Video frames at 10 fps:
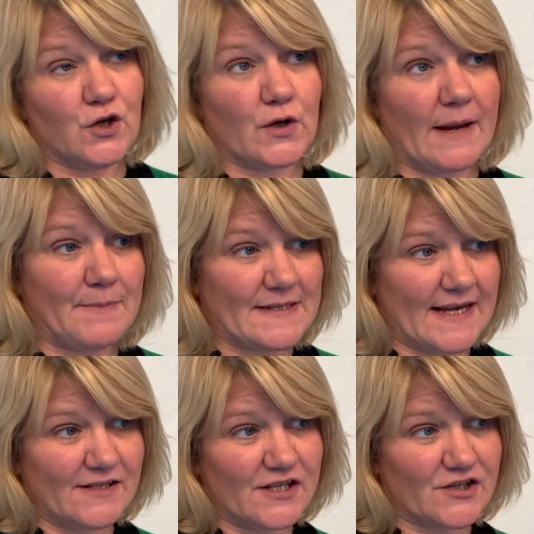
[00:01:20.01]
You get
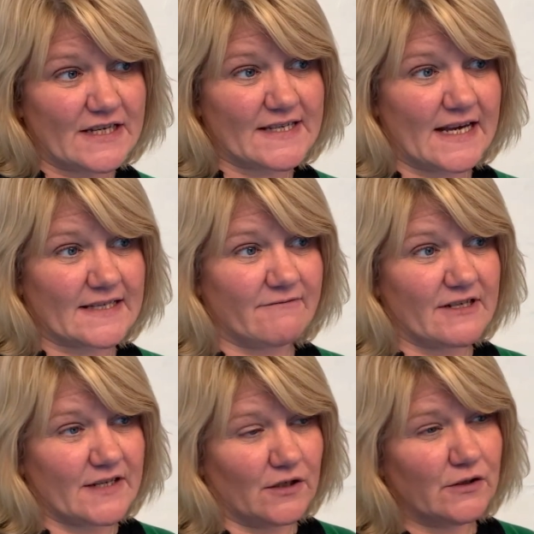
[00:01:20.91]
percentages as a
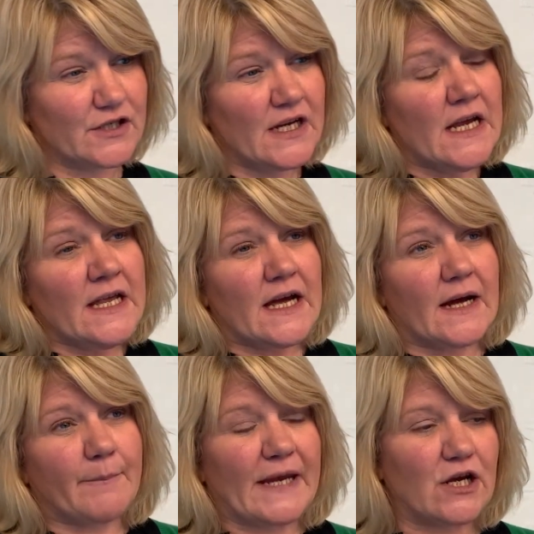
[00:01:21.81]
result.
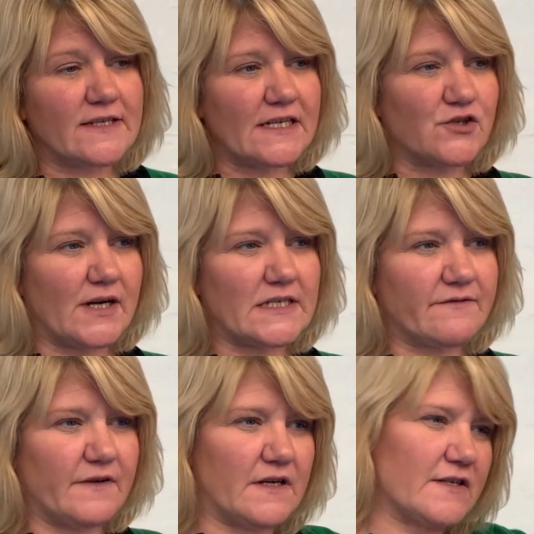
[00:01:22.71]
Because it
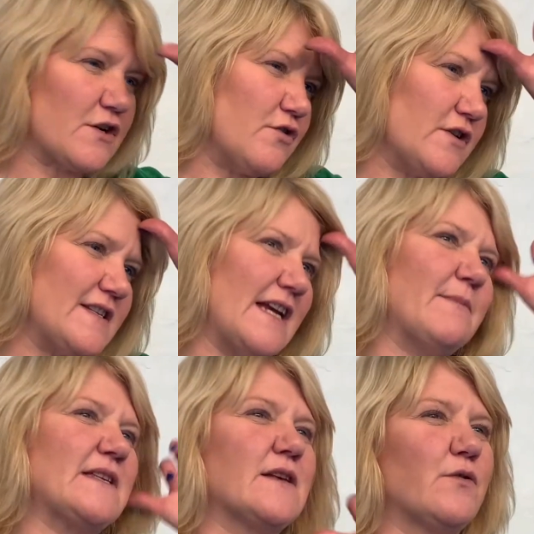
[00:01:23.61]
transfers across
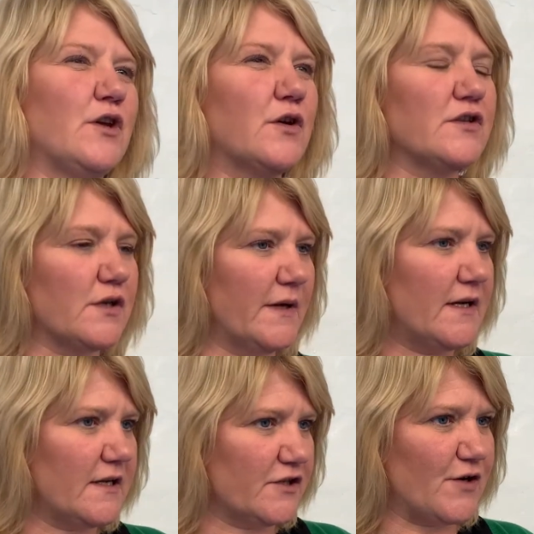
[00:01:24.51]
segments, so you can do it
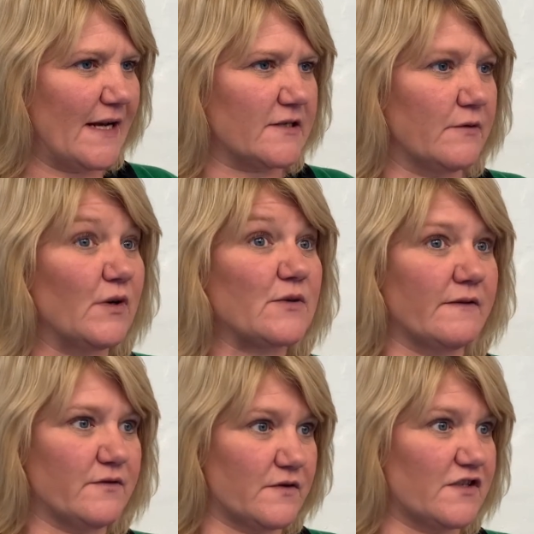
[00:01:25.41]
at an attraction, which
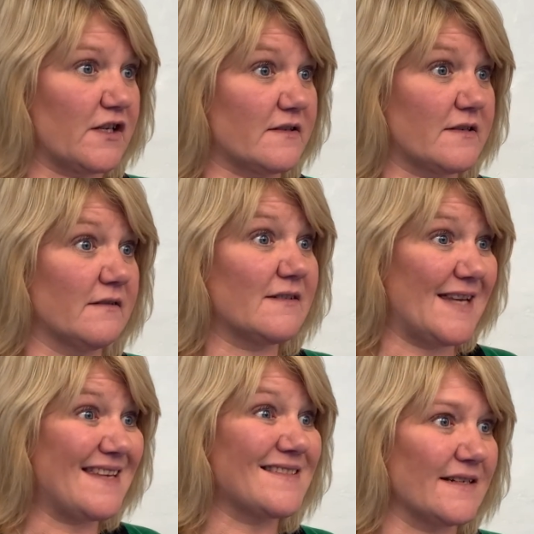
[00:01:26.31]
we've just
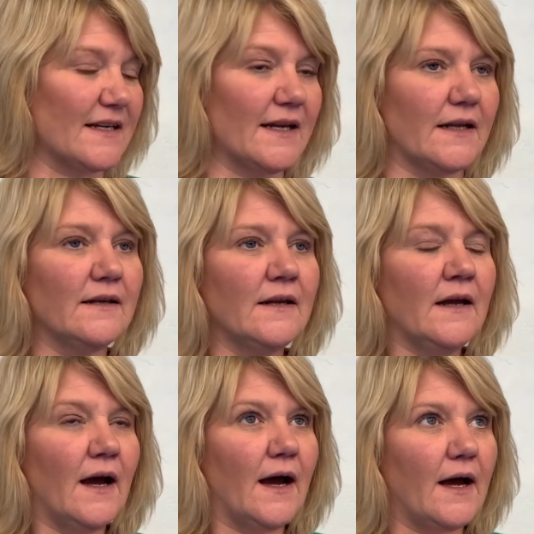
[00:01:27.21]
tested it in,
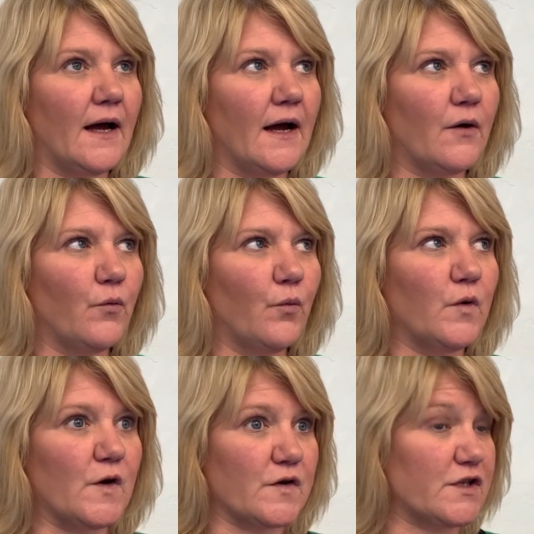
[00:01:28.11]

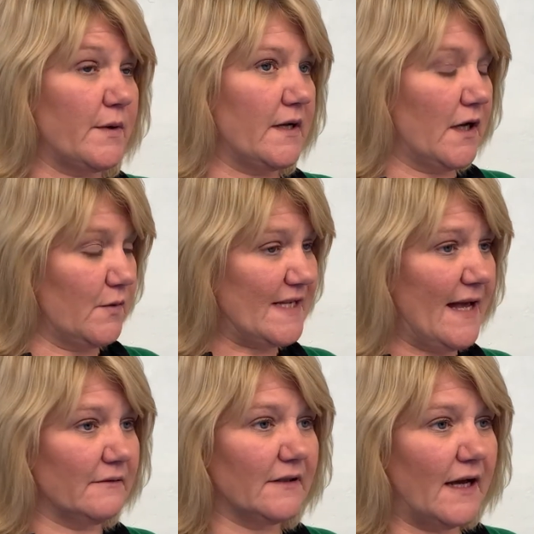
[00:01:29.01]
you can do it in a
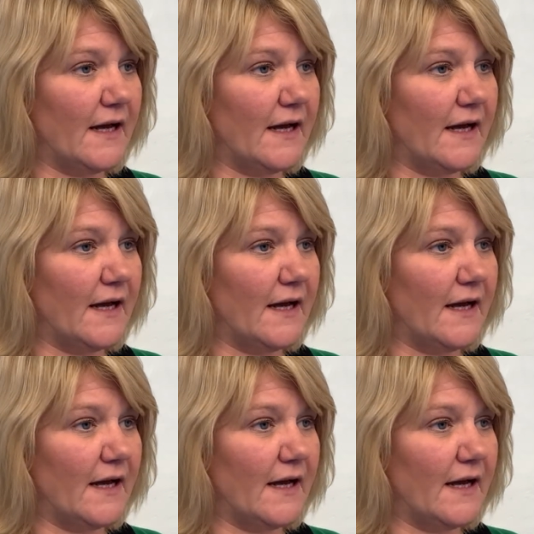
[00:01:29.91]
hotel.